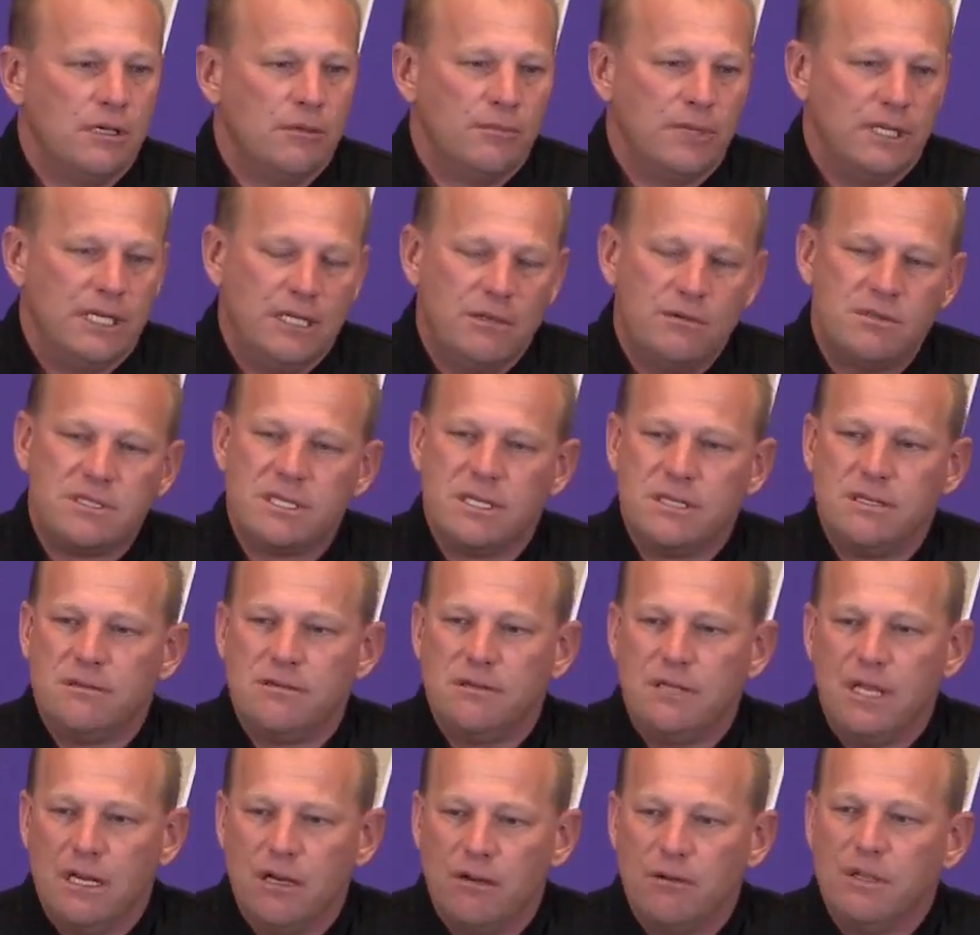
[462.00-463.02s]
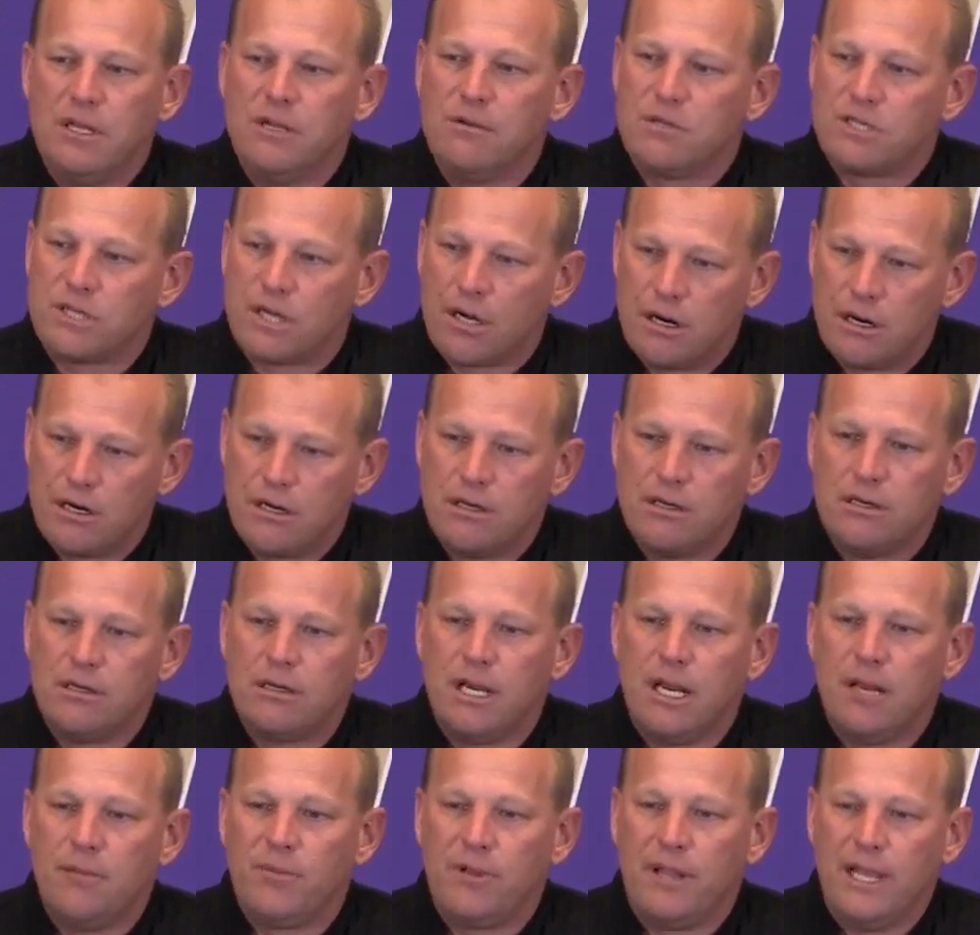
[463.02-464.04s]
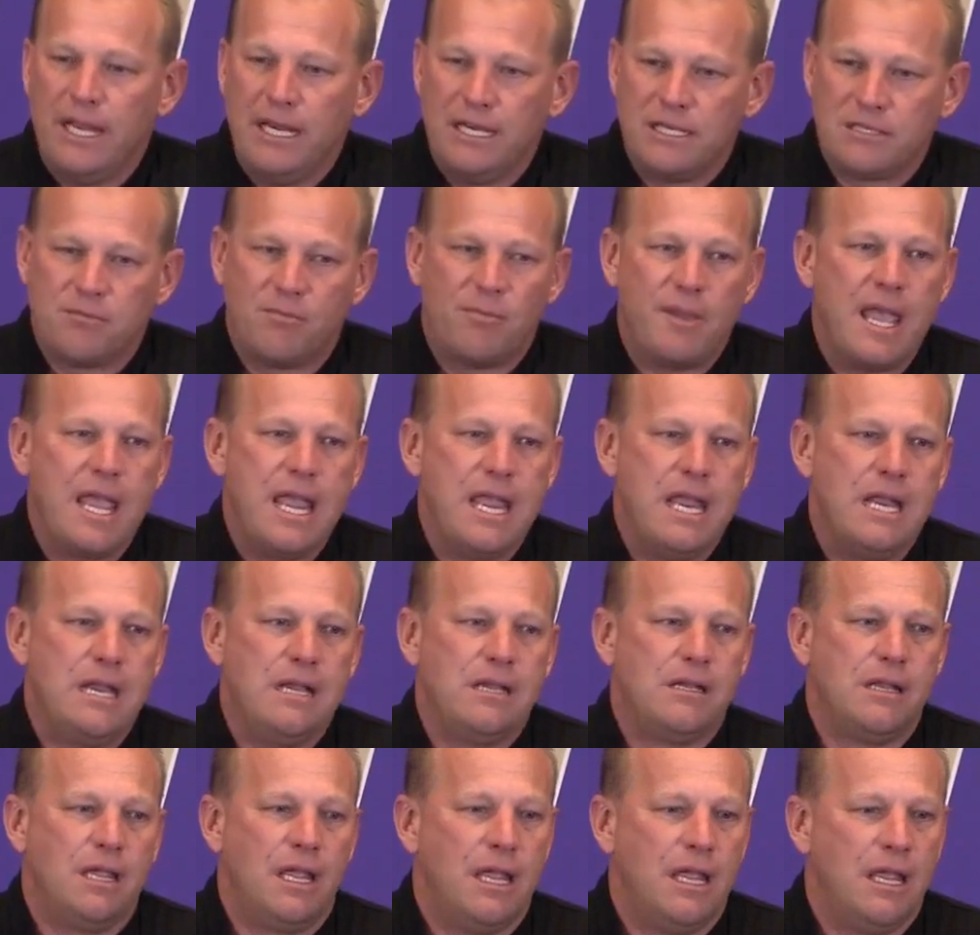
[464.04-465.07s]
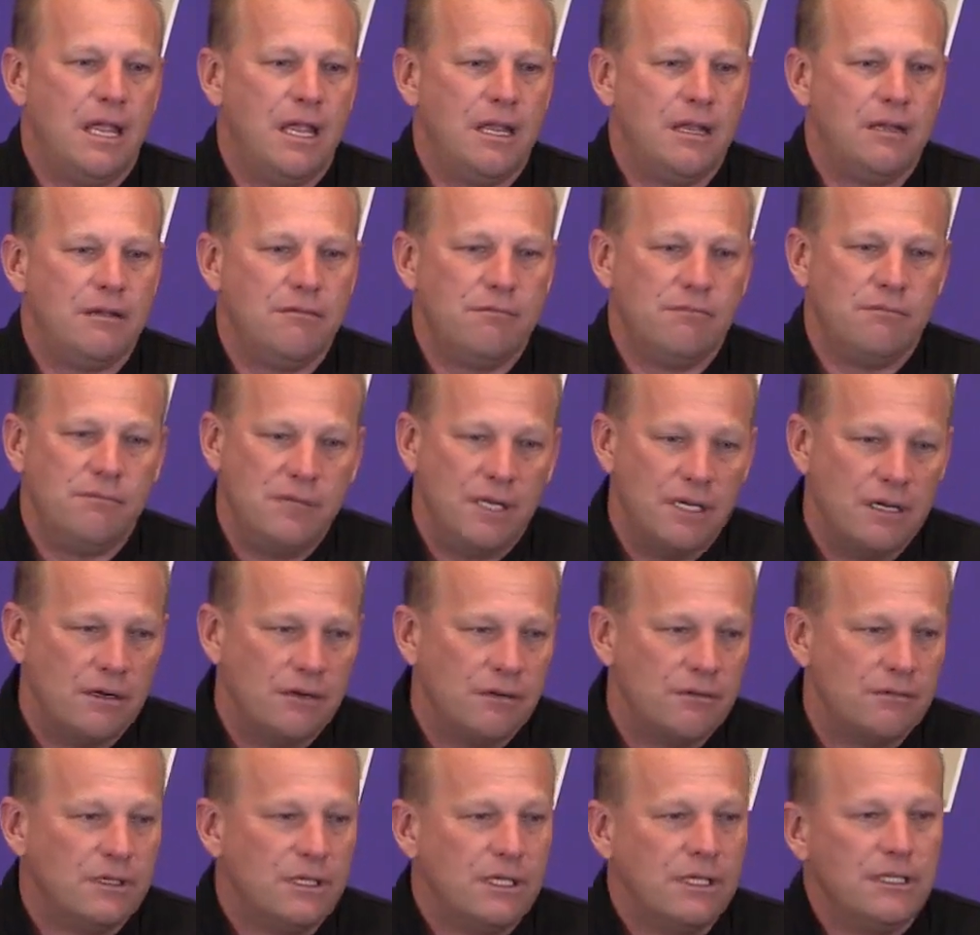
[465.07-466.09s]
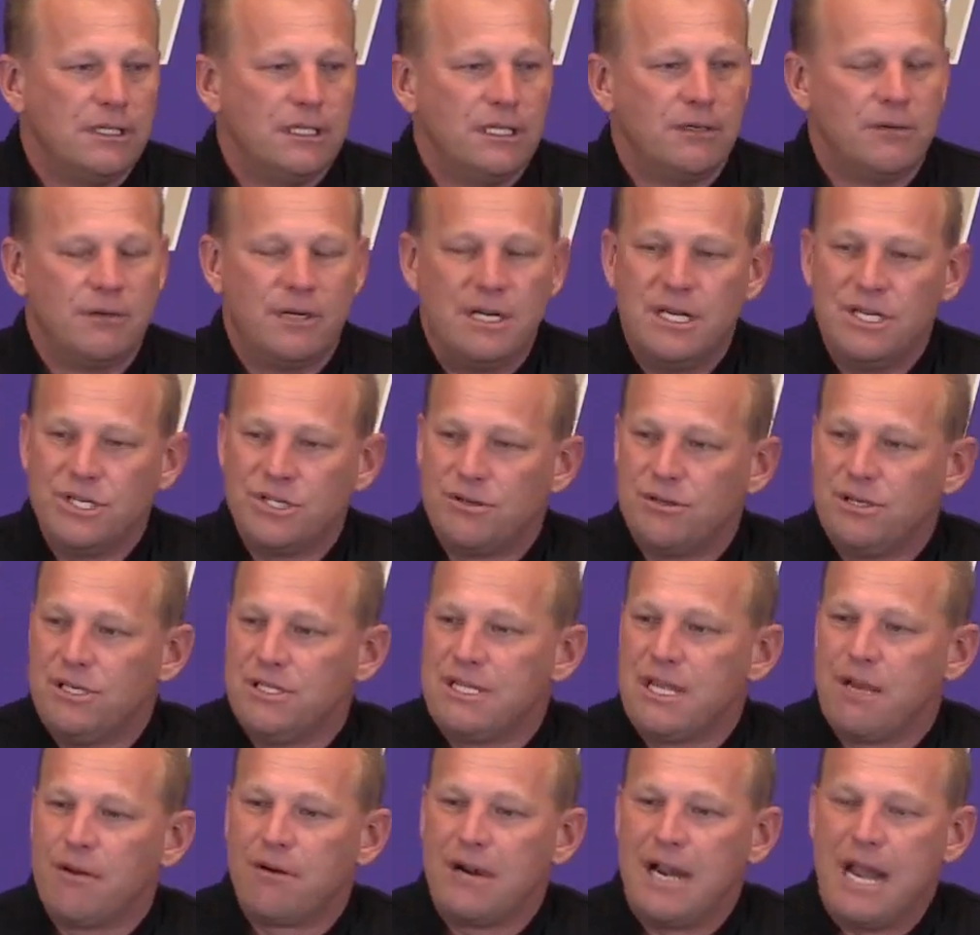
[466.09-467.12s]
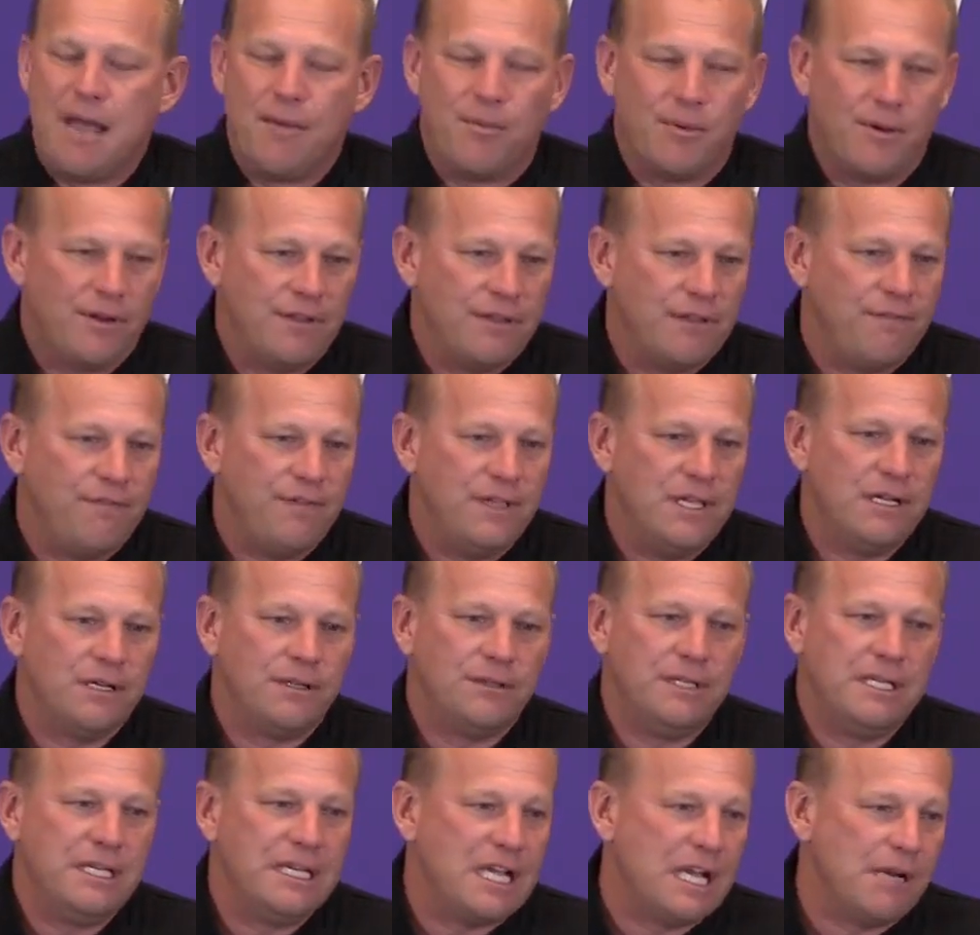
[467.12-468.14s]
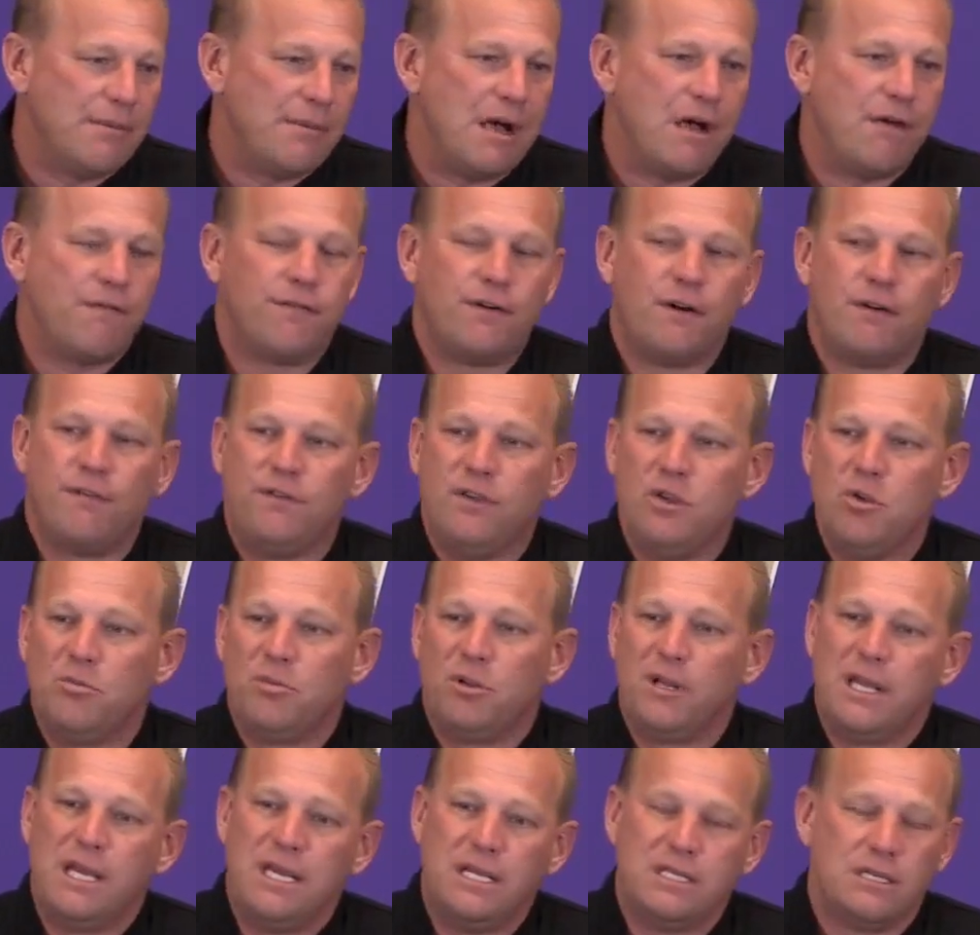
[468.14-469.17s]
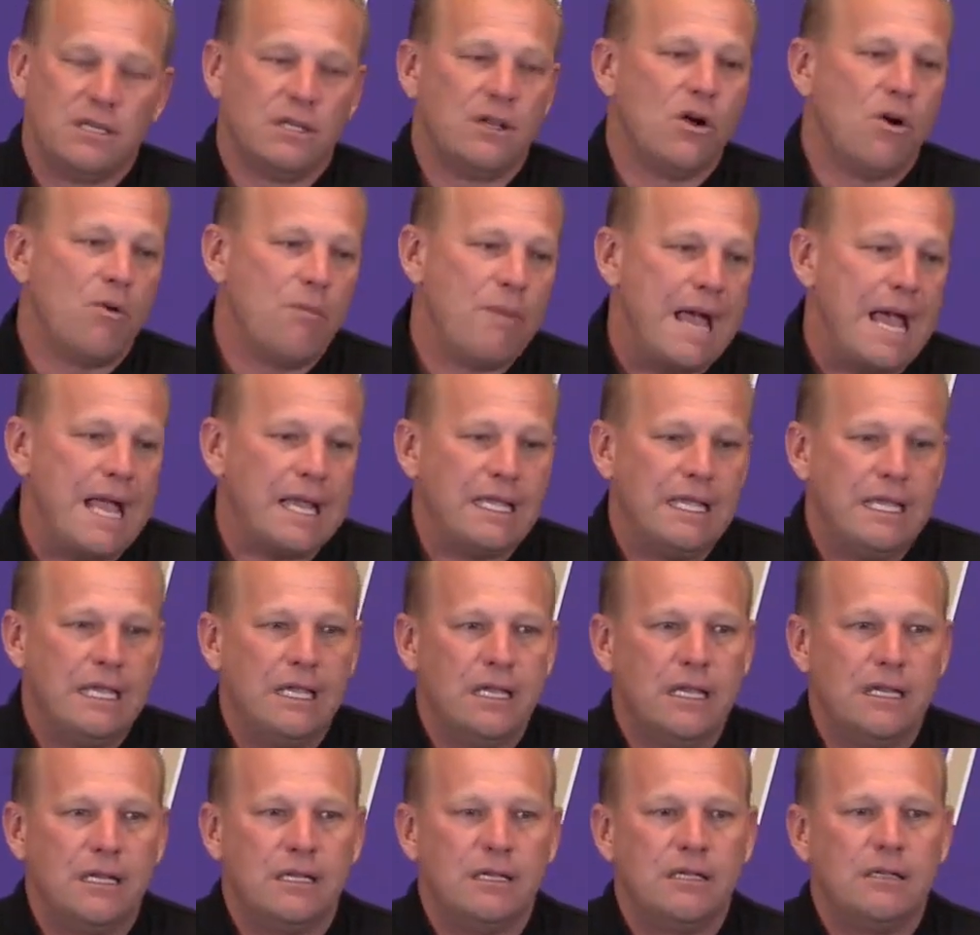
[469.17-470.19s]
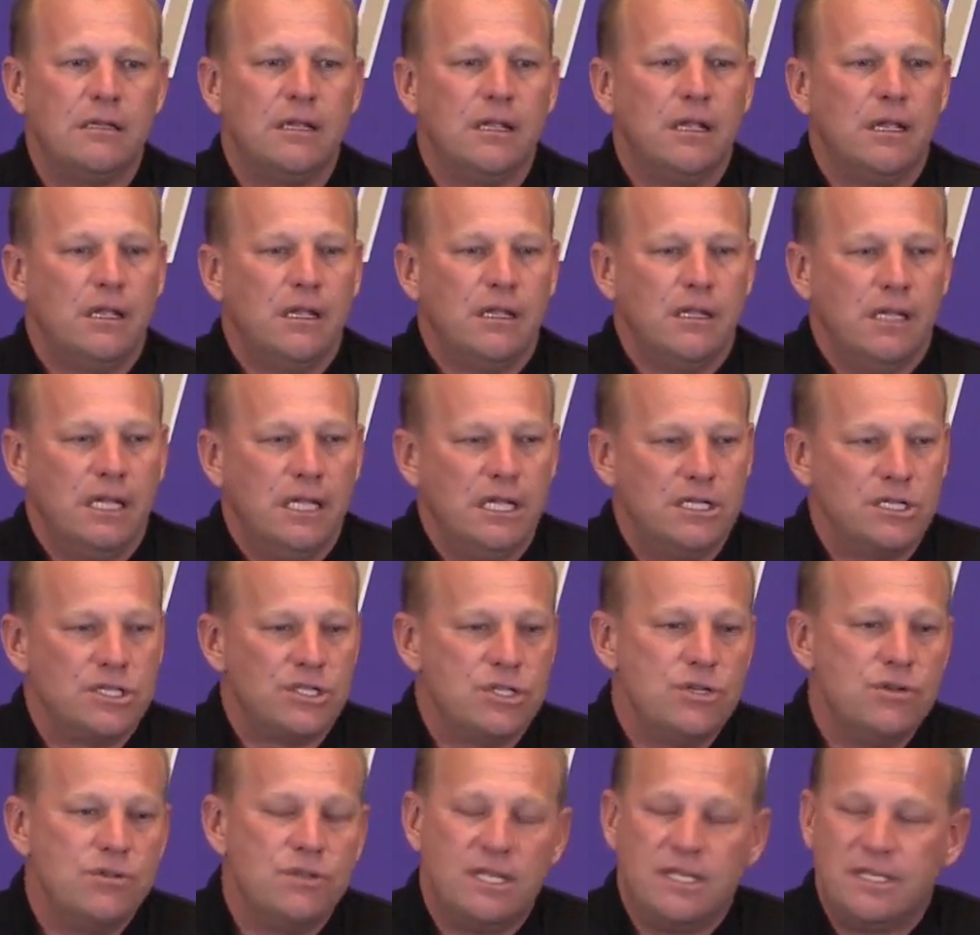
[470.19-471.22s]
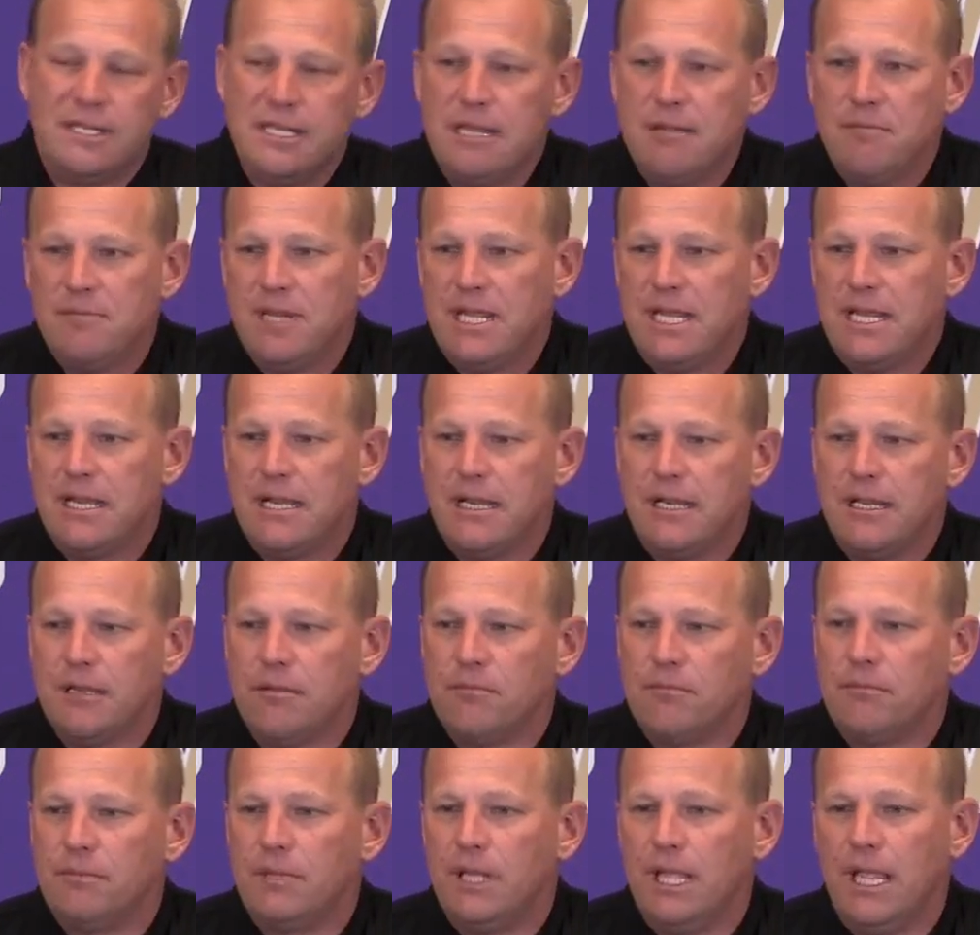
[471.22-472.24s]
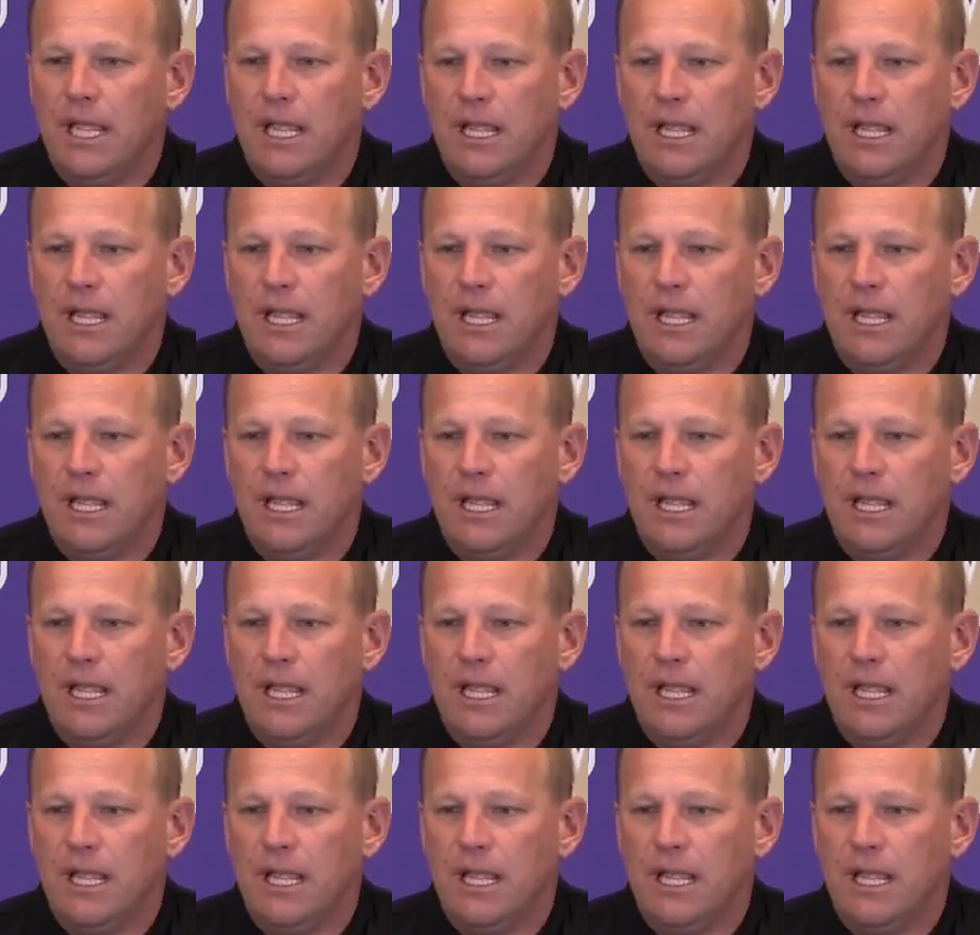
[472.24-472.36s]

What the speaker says: but he was he was hurting and playing some pain, and, you know, there were injuries that were happening on the field. He'd come out for a few plays and go back in, and he just knew the team needed him.